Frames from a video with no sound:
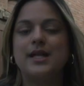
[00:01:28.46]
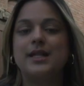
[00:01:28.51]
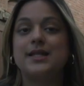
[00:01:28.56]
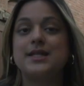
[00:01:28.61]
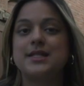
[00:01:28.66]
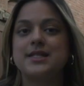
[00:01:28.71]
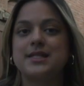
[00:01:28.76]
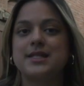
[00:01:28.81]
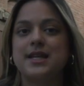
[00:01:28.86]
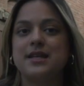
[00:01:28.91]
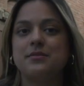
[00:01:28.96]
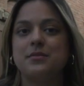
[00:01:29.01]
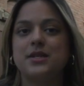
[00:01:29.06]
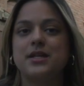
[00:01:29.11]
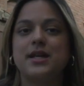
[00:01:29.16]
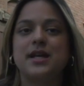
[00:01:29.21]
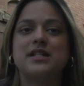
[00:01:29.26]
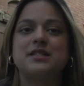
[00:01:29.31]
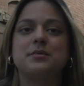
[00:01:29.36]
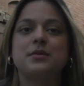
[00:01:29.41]
Lee Stedman
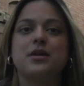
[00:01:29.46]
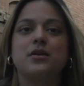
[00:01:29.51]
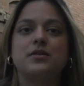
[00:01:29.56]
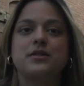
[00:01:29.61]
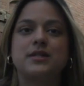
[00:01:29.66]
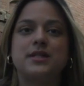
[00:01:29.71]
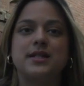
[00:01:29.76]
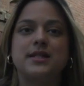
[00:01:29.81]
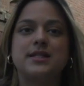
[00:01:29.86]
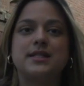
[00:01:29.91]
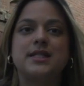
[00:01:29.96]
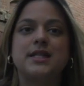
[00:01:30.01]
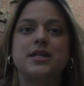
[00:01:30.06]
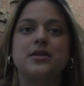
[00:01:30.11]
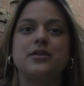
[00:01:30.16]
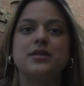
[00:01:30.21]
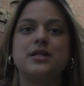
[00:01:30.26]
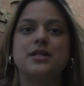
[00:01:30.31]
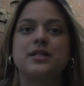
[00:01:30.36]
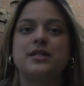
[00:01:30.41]
has been hosting a
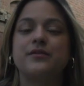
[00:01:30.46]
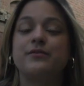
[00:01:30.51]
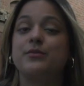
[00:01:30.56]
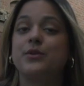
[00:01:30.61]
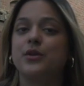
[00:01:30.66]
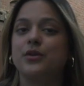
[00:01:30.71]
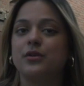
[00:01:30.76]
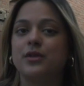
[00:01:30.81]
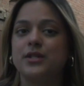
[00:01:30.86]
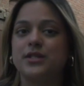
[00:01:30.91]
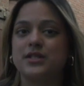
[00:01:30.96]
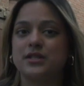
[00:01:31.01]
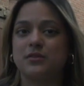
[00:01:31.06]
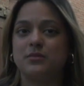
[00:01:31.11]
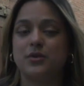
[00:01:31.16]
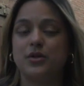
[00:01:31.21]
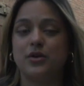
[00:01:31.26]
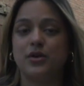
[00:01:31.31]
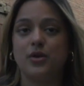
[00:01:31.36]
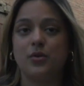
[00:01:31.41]
series of muralist
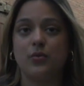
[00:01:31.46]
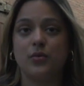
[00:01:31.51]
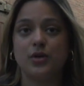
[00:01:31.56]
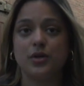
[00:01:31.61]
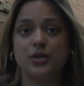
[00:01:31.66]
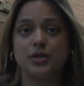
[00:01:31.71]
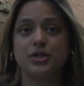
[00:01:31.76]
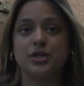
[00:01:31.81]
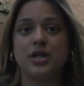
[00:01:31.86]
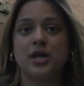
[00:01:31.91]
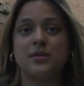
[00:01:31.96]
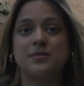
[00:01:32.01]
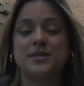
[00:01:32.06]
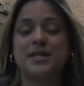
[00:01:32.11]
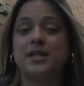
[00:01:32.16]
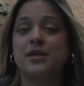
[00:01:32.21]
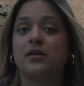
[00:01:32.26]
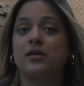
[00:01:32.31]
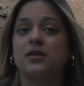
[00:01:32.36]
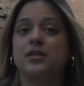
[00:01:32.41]
community workshops
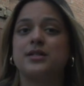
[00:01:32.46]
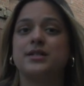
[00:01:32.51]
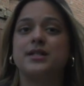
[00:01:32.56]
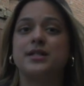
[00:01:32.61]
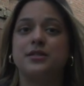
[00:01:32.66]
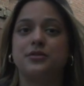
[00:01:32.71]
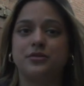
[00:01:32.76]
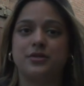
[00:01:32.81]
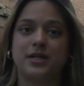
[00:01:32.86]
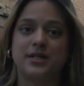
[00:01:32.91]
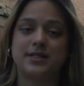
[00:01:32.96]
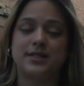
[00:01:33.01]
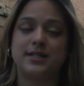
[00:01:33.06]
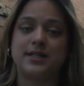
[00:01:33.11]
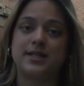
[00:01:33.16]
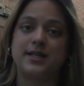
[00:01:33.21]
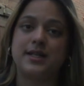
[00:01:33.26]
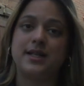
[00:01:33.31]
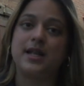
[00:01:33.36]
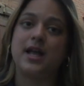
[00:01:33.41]
and artists
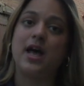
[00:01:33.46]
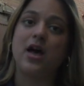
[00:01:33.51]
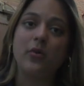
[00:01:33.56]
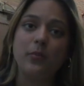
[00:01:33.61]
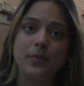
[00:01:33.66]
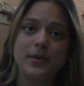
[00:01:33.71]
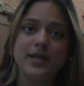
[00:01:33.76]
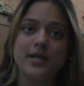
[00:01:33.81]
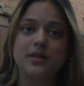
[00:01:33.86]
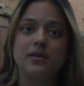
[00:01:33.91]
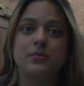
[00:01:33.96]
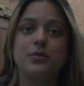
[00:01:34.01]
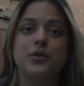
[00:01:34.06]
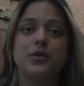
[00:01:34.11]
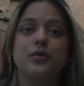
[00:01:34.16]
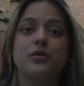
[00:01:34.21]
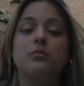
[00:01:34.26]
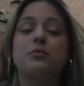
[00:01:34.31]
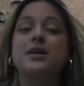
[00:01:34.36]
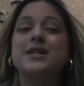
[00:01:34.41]
interested in helping in the
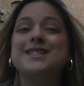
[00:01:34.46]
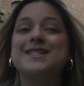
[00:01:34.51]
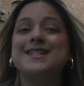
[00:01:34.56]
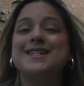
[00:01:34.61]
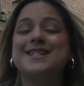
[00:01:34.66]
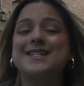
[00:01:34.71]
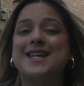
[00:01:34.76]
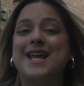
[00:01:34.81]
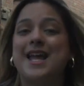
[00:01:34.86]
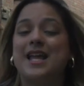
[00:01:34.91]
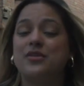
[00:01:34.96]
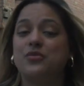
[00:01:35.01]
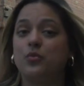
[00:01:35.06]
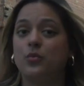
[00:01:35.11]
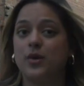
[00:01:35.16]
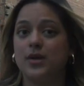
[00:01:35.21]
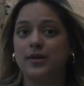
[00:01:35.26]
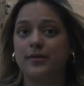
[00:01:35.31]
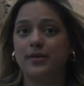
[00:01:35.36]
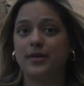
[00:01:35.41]
mural must attend
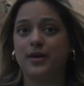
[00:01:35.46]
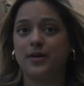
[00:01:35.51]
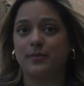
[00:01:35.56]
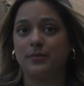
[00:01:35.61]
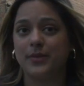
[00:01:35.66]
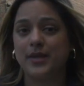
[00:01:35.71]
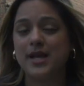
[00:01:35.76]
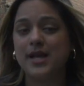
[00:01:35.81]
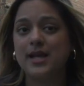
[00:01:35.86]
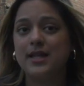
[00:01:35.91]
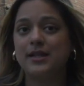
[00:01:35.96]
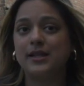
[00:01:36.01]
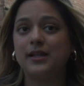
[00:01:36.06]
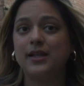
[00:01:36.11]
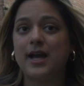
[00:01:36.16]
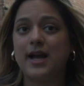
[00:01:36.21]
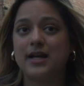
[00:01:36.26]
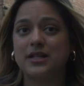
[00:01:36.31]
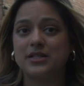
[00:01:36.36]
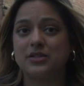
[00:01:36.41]
one of them. The
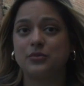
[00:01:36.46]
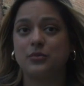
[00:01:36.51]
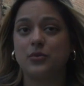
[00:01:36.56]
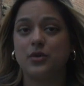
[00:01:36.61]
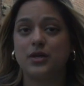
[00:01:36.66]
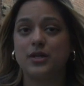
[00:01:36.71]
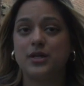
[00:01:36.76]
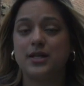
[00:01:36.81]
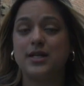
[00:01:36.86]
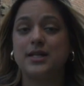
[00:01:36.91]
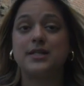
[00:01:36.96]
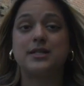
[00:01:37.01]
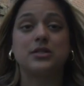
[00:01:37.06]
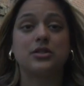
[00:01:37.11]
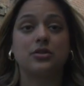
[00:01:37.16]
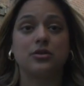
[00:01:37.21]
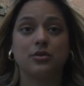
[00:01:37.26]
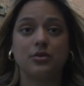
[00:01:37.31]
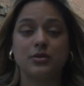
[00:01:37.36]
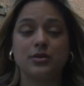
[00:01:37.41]
last one is
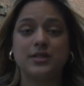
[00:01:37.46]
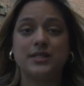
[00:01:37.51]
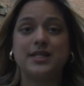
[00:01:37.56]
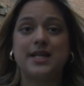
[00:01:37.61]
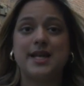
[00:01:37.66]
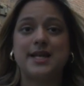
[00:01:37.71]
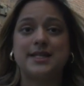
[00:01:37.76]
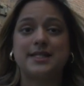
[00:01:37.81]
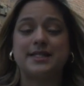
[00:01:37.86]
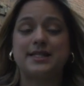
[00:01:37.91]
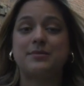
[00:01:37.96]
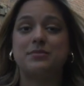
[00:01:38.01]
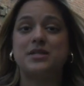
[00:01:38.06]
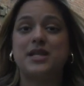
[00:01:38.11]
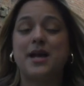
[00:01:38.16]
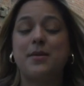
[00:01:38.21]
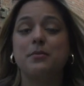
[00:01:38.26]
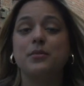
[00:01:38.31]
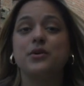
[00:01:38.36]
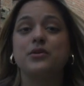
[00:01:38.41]
Thursday,
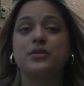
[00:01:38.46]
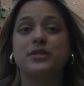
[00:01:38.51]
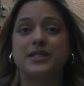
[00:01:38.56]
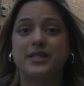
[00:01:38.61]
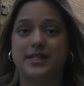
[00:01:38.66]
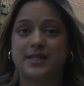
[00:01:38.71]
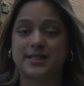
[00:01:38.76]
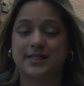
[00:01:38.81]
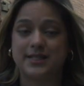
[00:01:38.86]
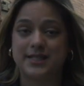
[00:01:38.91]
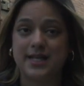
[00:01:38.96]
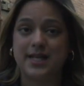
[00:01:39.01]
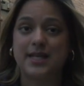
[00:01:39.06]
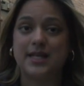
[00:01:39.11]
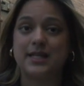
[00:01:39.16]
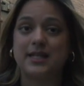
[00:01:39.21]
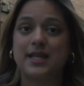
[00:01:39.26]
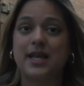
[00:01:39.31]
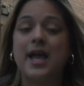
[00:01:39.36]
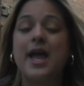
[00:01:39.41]
September
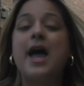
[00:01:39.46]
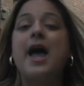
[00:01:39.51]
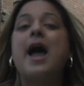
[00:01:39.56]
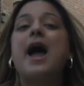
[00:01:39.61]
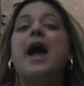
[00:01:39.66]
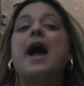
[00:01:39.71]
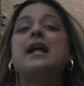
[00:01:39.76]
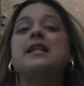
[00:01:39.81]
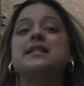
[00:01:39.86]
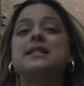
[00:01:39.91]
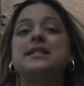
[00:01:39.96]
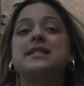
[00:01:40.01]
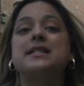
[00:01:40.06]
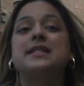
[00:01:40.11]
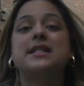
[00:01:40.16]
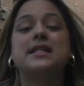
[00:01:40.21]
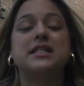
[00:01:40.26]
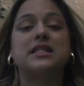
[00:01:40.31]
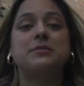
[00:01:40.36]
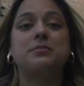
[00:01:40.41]
16th at
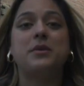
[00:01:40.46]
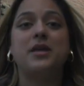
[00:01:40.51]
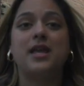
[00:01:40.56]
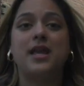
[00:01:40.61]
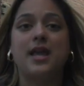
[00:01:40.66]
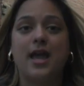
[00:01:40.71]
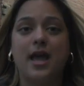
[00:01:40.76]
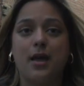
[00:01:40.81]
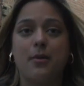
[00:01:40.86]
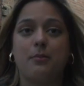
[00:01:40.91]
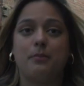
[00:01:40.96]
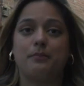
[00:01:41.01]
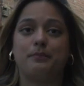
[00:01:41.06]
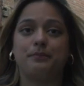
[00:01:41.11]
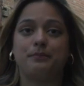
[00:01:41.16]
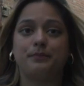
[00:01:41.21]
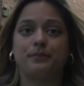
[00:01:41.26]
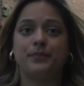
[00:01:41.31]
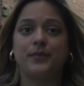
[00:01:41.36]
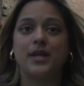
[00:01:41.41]
6 p.m.
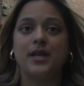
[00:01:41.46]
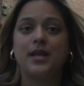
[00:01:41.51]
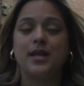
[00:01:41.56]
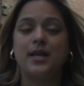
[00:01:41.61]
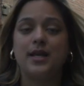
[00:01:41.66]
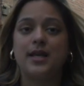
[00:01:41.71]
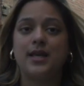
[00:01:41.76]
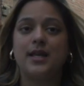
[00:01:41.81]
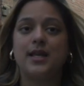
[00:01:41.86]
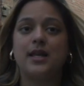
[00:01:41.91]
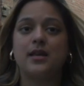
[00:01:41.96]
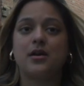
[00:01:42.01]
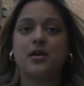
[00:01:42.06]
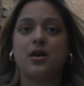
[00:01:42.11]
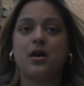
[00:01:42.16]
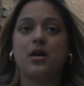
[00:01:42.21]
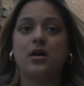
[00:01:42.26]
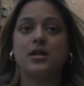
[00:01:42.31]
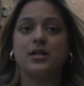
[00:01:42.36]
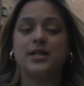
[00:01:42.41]
In
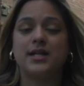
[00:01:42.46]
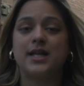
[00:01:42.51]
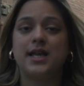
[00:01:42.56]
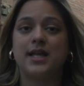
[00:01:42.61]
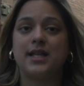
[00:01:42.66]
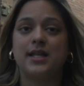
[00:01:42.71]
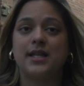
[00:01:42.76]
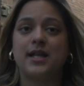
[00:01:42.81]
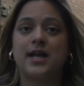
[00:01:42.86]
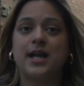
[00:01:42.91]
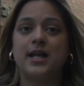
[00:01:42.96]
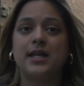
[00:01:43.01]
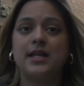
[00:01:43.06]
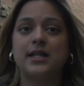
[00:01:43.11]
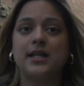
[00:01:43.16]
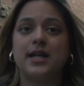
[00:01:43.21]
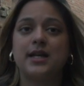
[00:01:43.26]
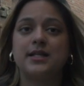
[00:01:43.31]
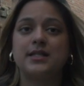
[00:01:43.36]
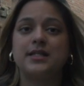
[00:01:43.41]
Anaconda, Caitlin
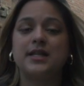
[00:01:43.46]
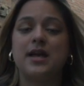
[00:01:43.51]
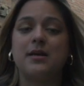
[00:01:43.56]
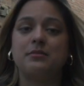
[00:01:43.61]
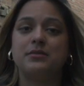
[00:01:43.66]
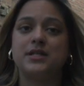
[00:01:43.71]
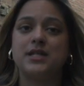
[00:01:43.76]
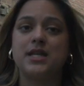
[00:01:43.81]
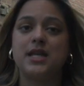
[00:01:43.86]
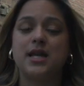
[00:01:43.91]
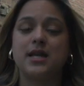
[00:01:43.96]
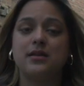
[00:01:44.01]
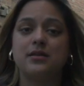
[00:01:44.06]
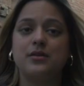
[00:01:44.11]
Aguila's MTN